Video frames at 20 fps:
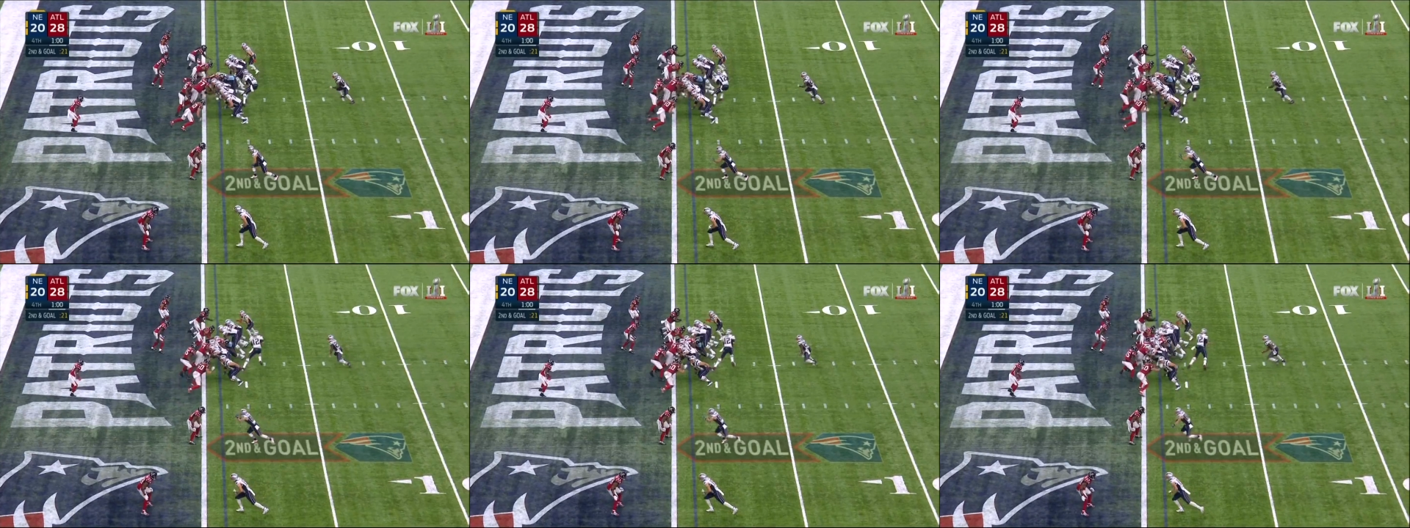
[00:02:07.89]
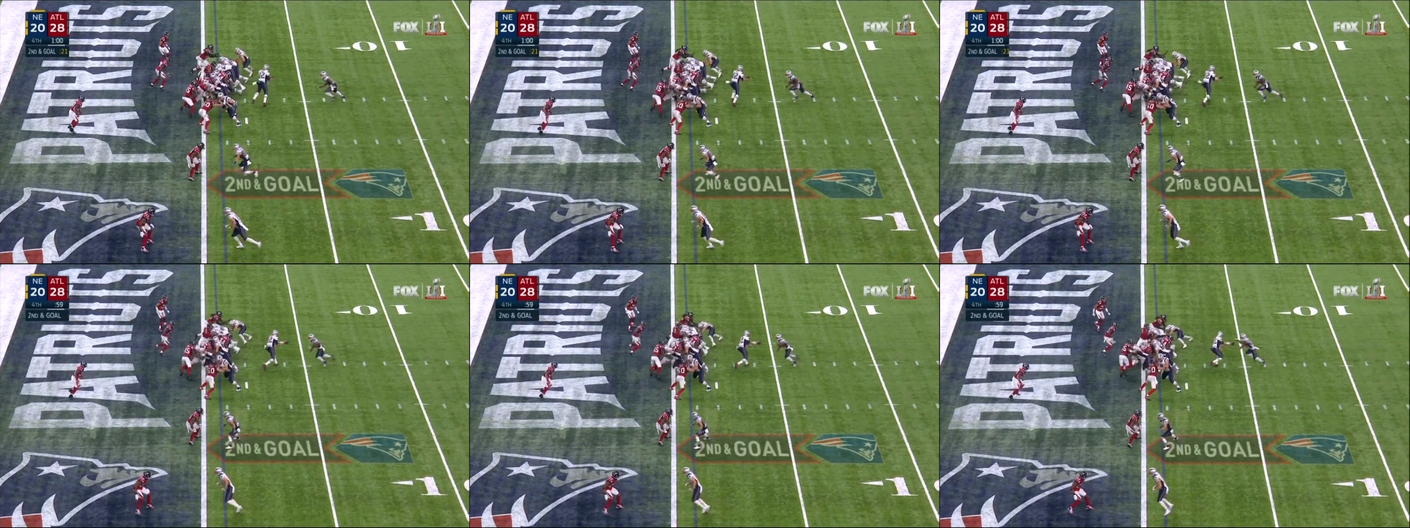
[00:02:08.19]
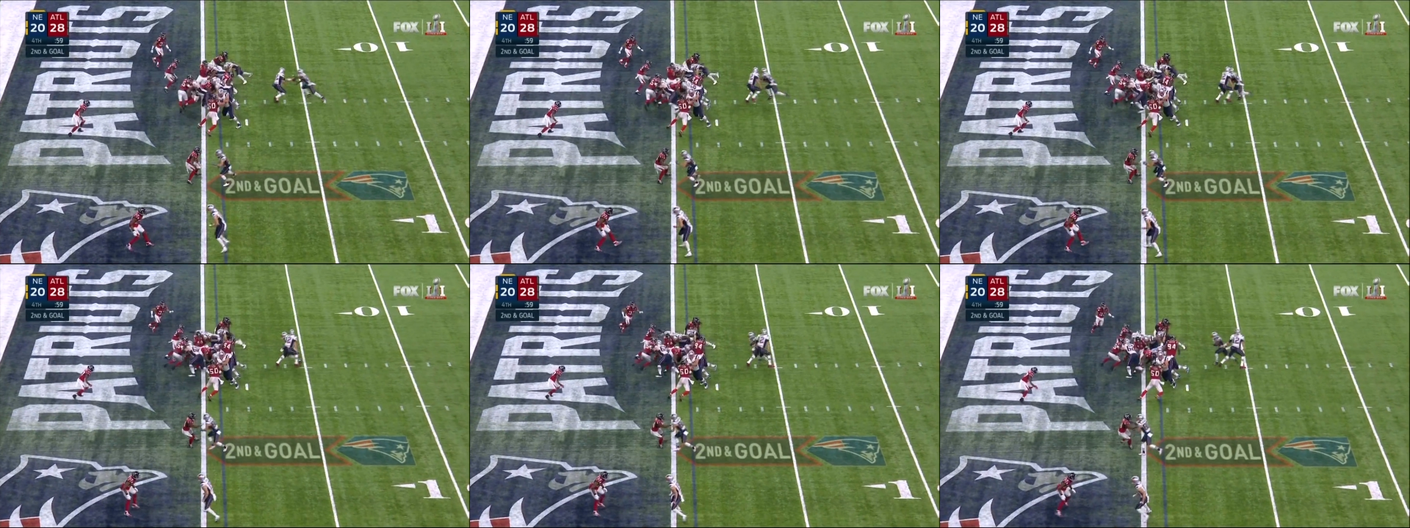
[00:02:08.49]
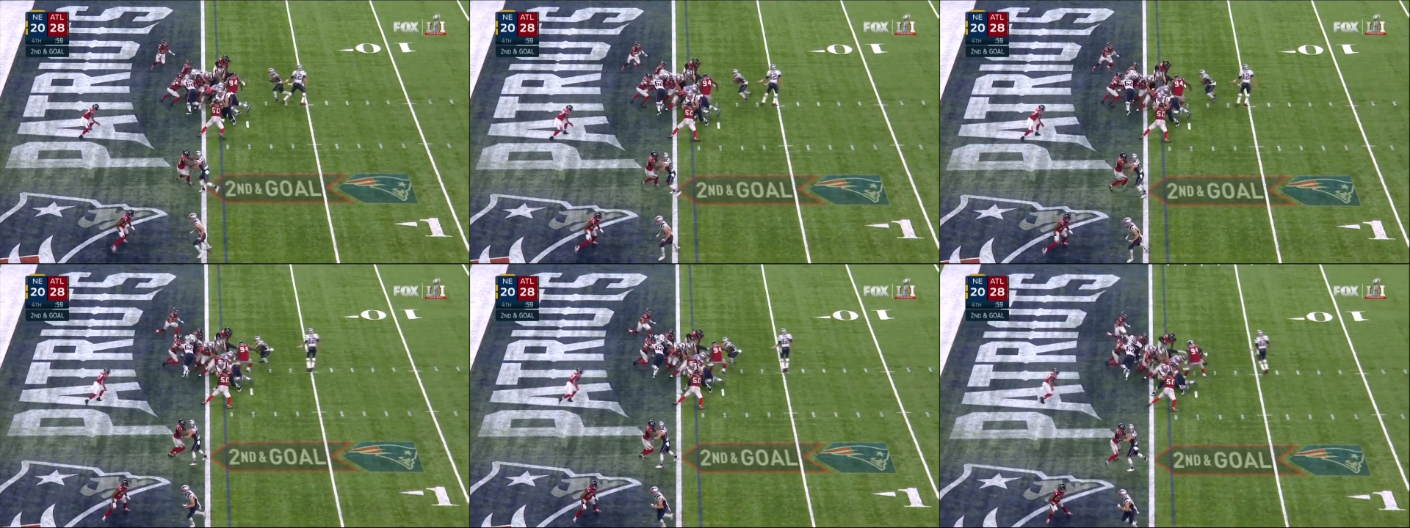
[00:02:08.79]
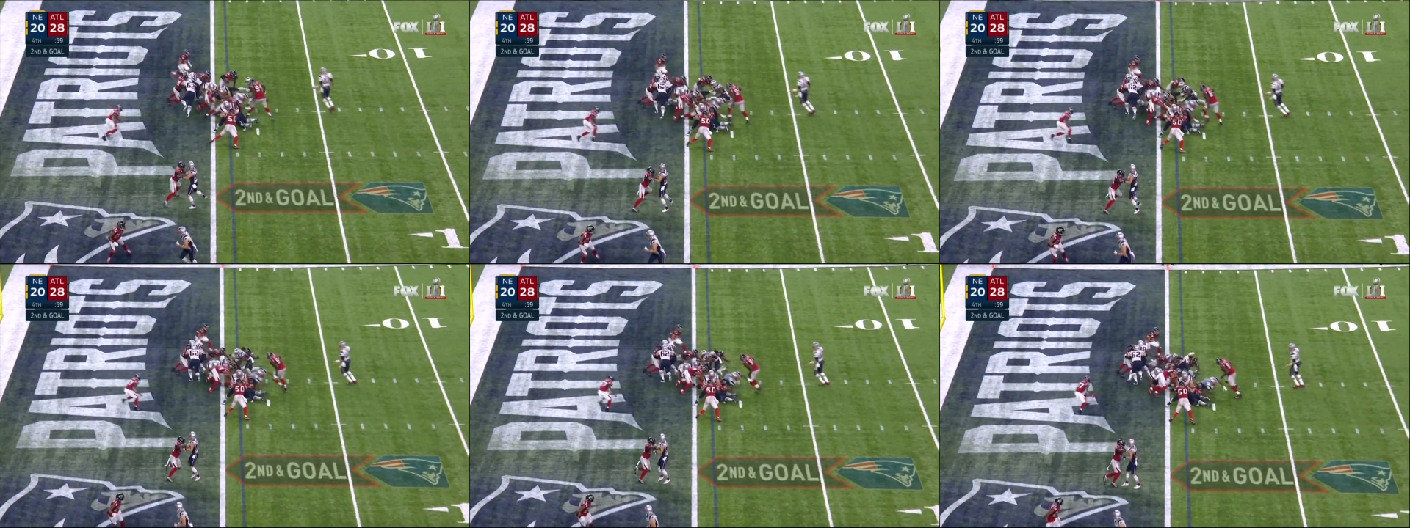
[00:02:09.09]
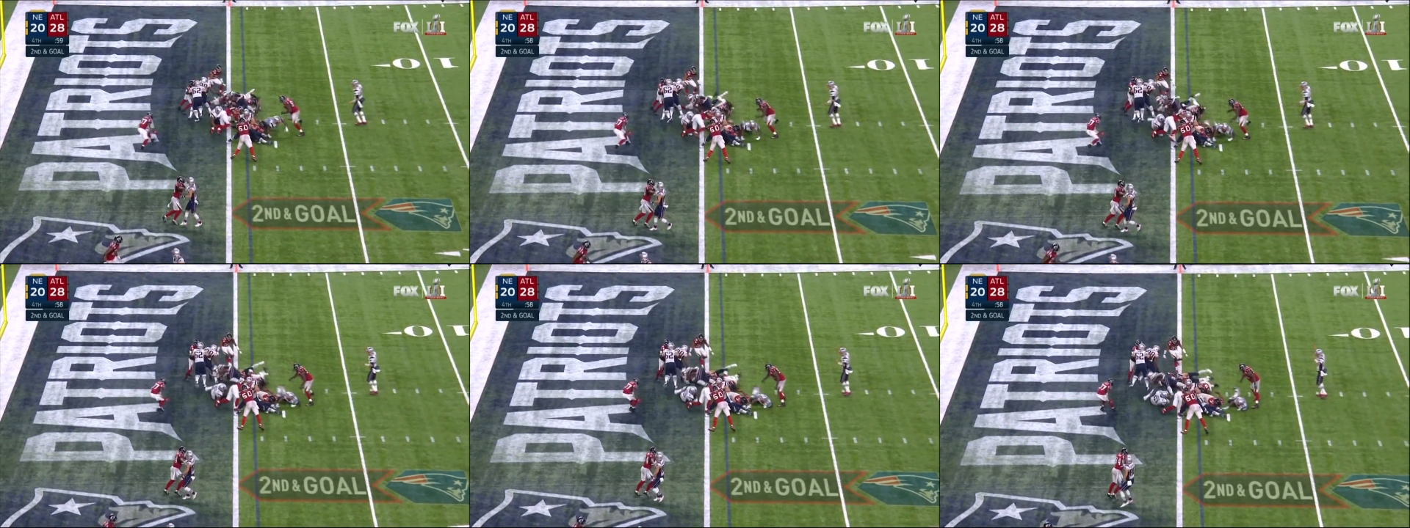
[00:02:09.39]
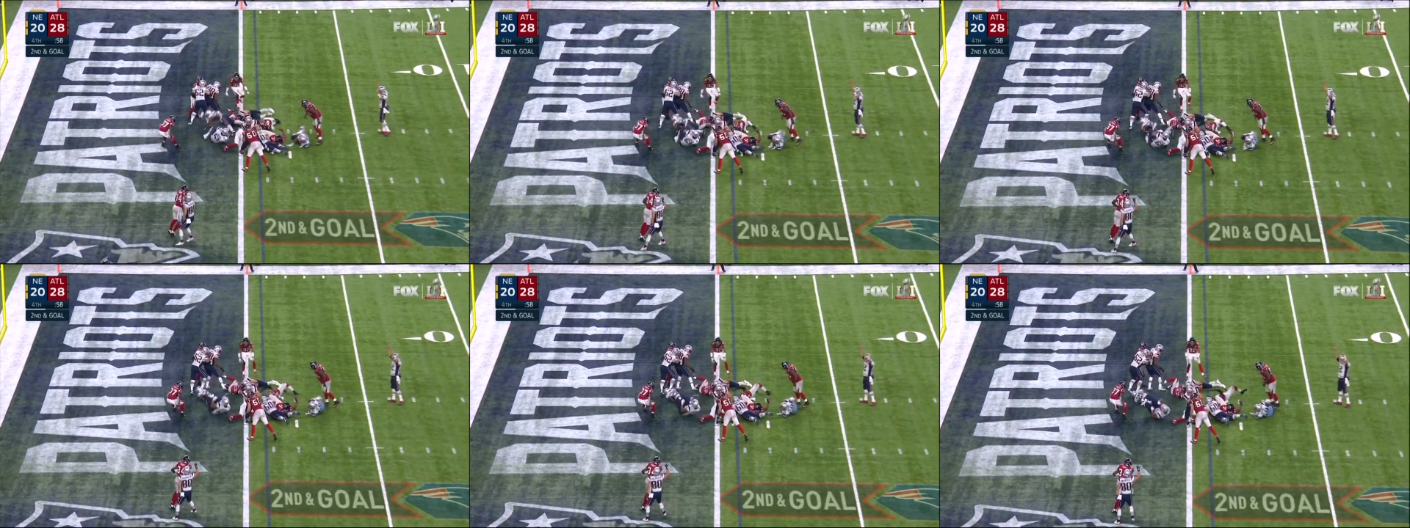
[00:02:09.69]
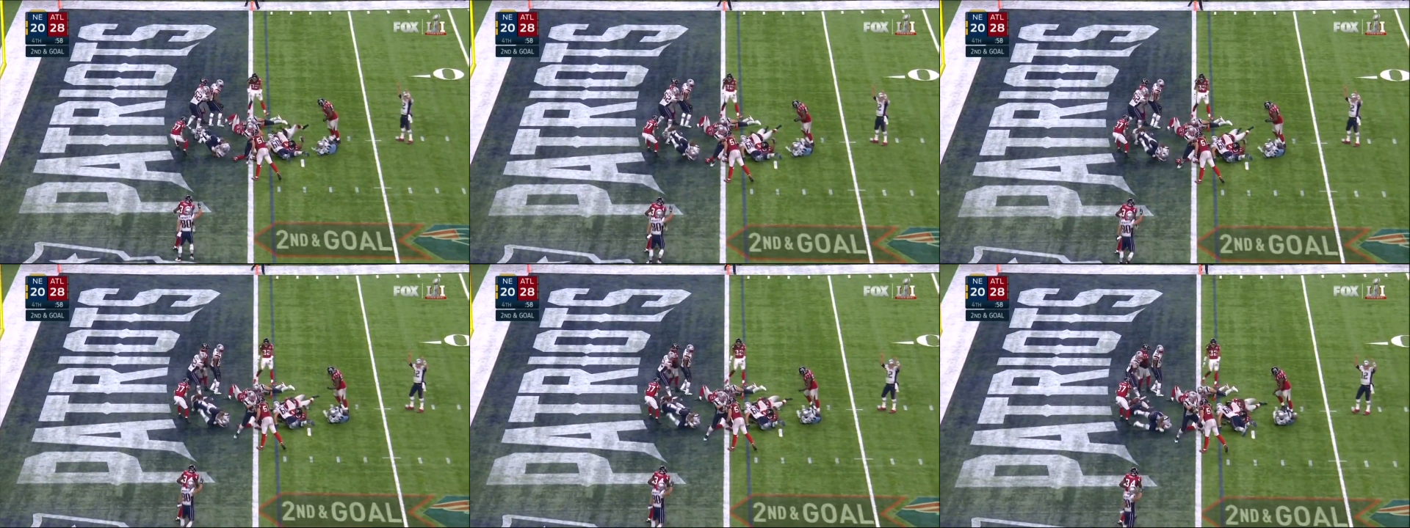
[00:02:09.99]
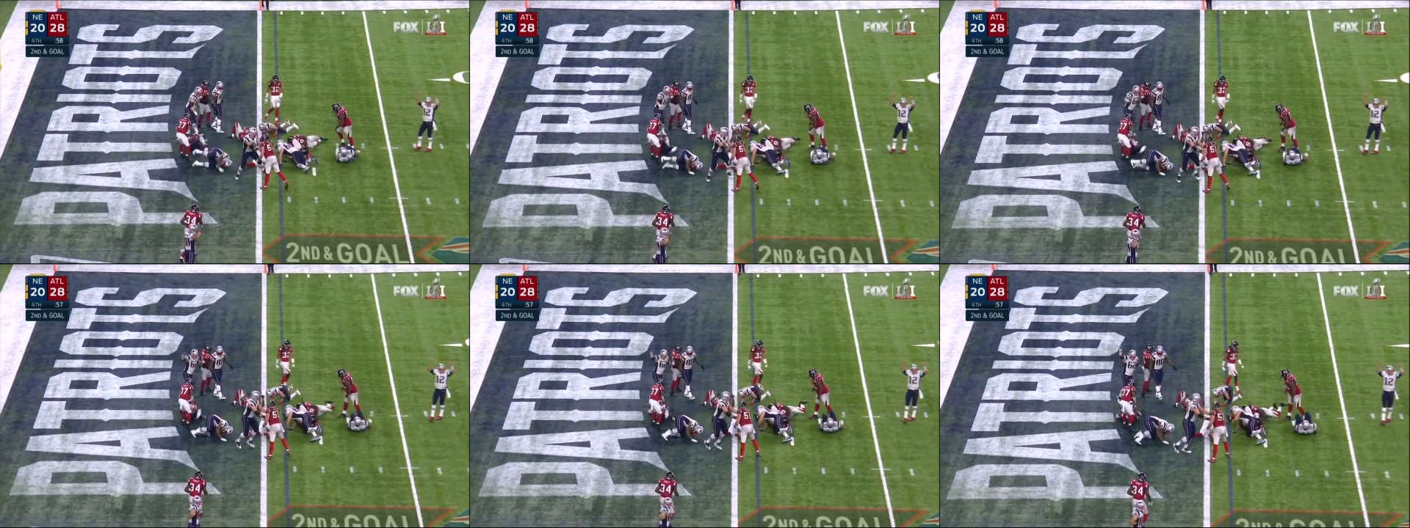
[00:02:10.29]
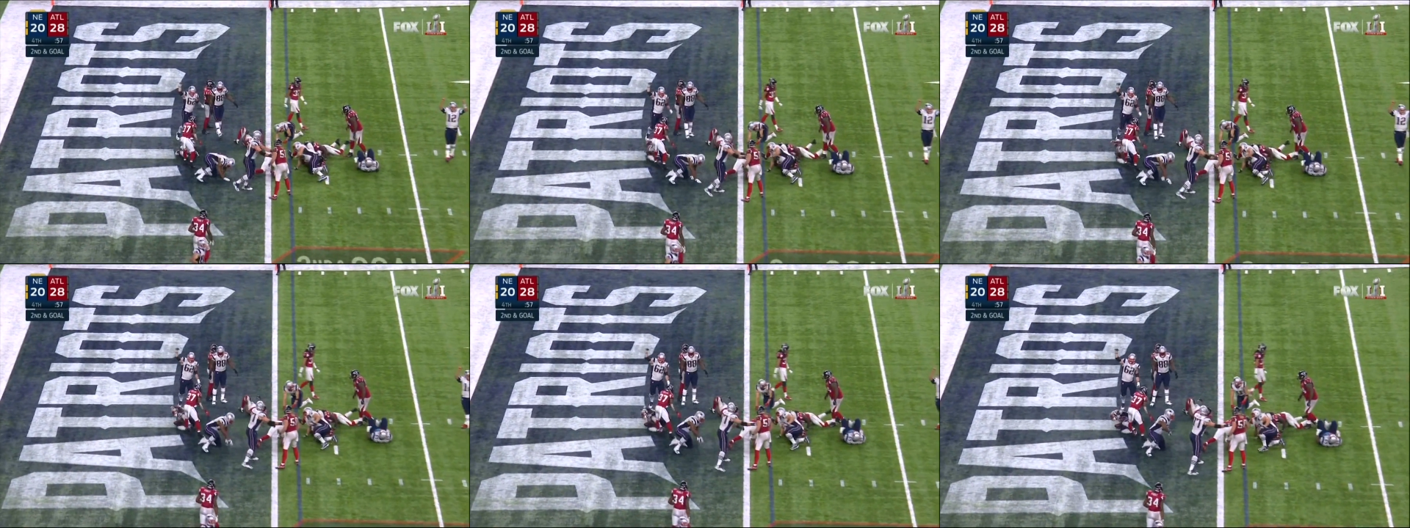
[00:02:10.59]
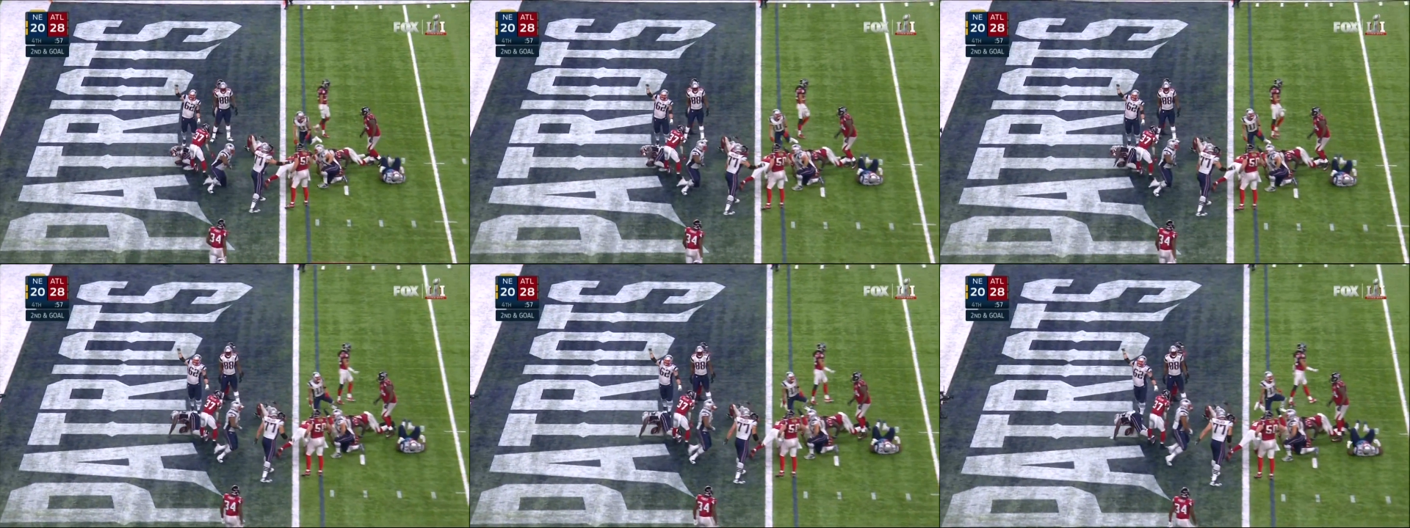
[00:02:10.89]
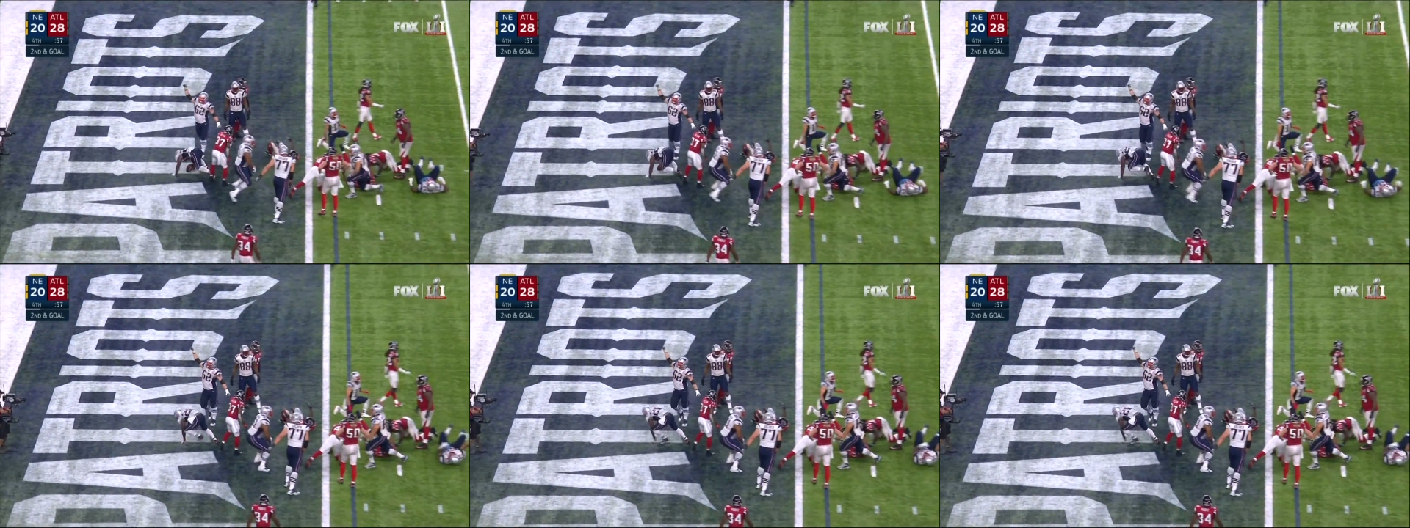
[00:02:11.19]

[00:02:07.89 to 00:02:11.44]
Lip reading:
No face is visible, so there are no lips to read.